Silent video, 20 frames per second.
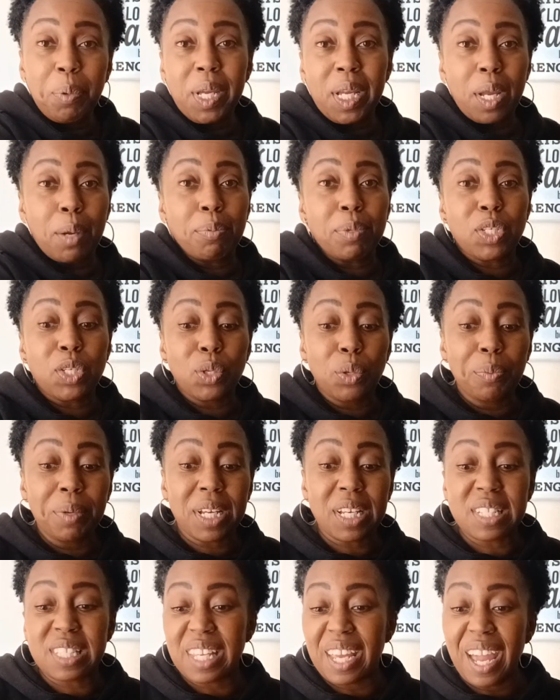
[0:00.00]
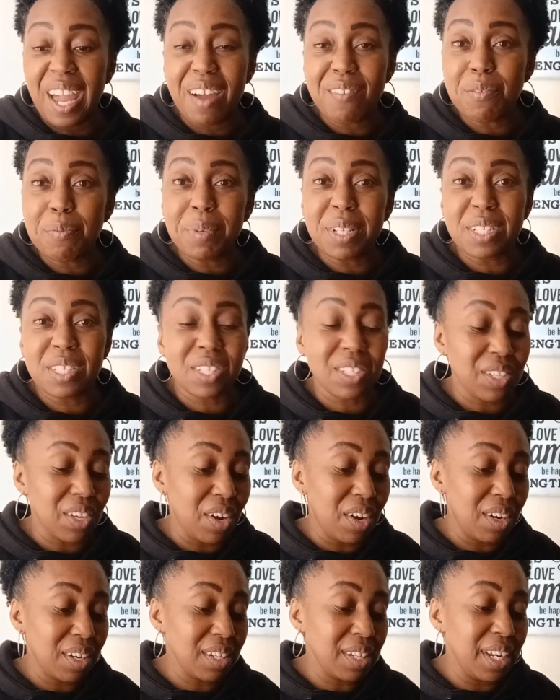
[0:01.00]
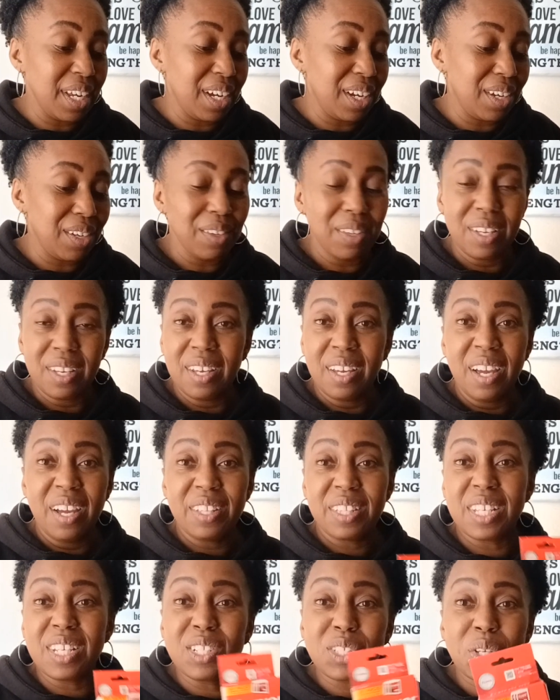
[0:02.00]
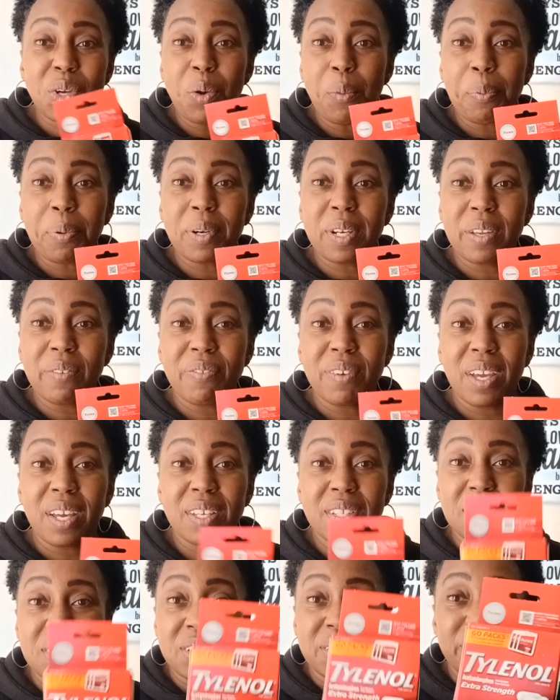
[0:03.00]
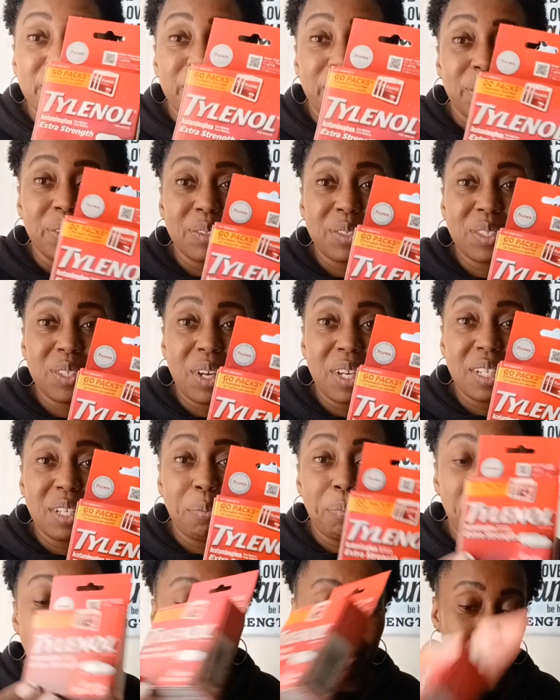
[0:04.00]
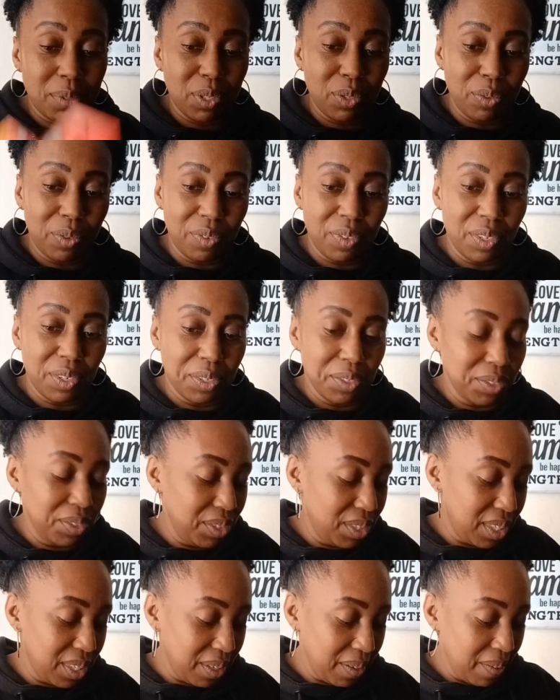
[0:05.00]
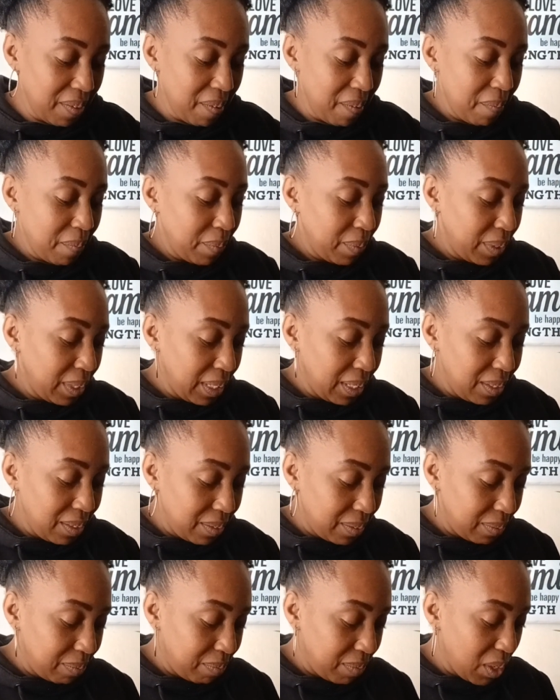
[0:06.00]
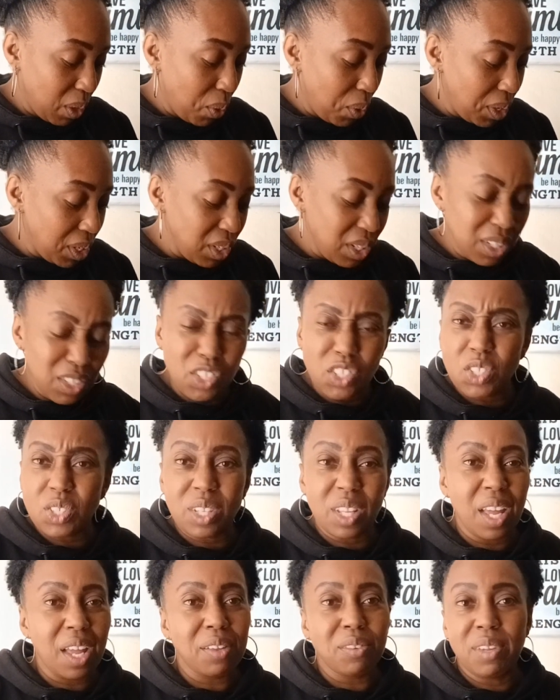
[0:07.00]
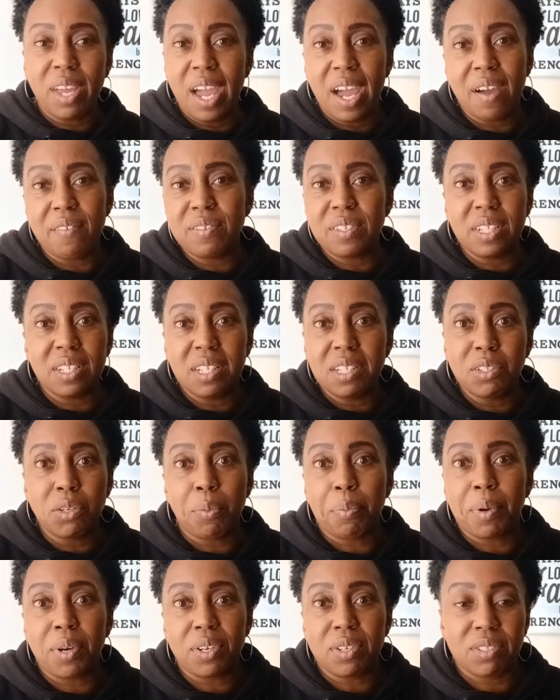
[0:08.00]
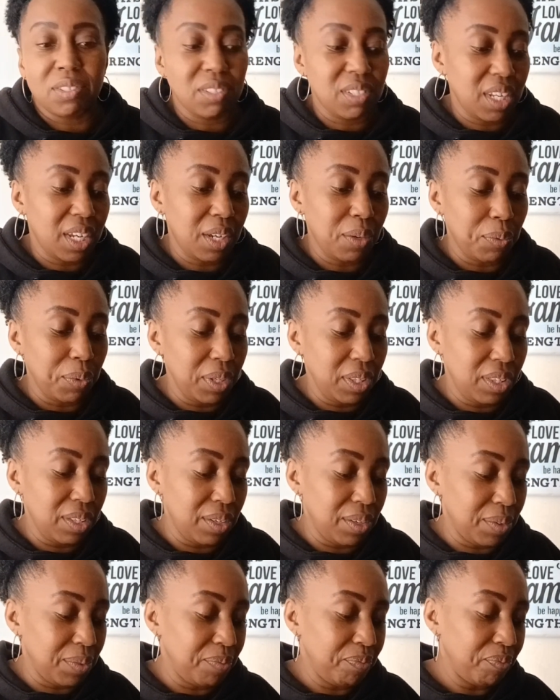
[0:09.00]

pick up two because they have them in stock now. These go pretty fast too. So I did pick up two of those. Or you can just uh, have it in your purse. Take it with you.